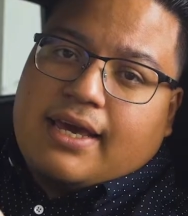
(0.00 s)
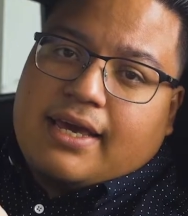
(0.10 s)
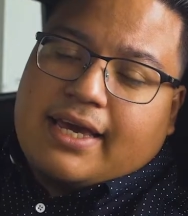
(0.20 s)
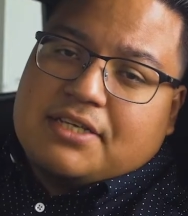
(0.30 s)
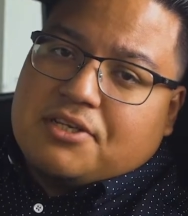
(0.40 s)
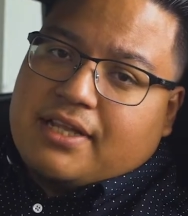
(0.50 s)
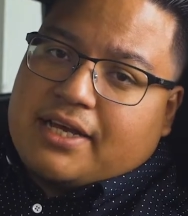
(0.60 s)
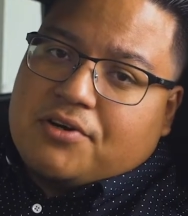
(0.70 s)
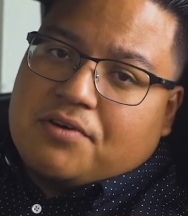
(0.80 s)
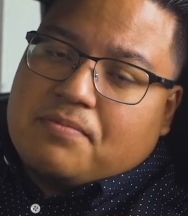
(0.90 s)
in case you
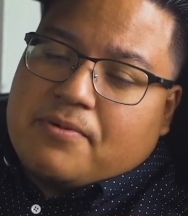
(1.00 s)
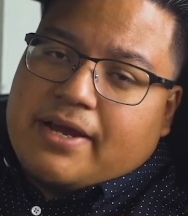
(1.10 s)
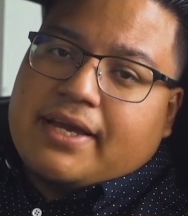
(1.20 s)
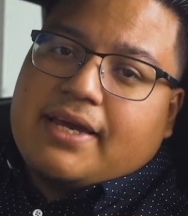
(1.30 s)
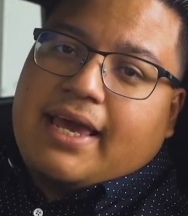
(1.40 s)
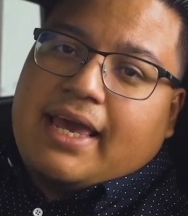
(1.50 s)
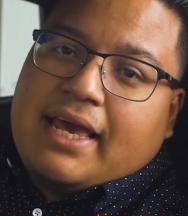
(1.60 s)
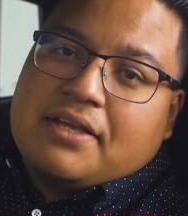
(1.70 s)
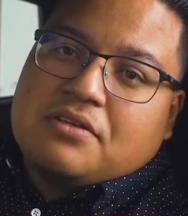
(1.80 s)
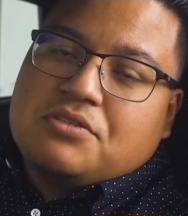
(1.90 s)
let go of the brake
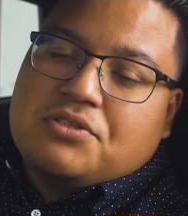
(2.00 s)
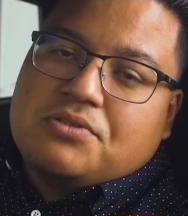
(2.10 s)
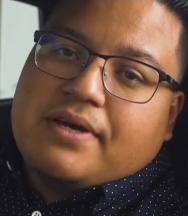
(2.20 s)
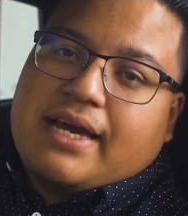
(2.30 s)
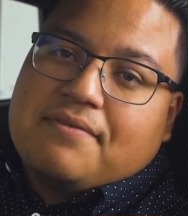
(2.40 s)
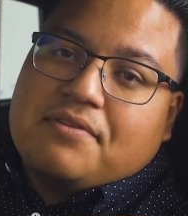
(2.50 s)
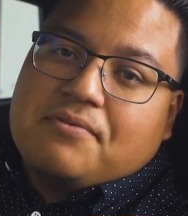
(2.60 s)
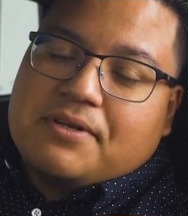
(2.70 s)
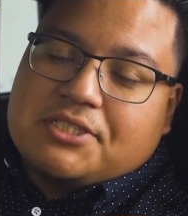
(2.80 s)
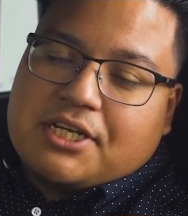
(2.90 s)
and you do have
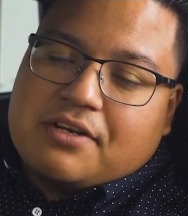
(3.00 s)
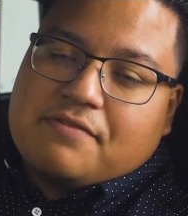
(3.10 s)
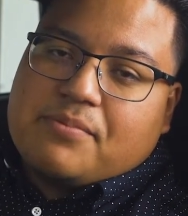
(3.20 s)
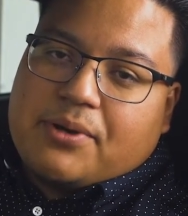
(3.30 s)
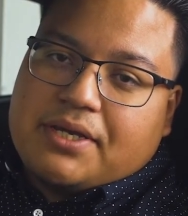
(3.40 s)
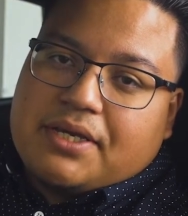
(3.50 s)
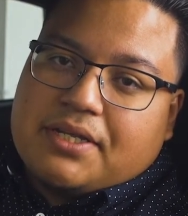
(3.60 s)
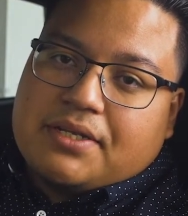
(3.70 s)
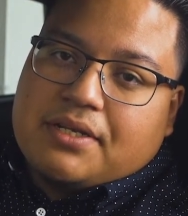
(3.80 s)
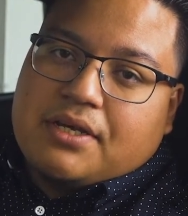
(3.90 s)
the regenerative braking,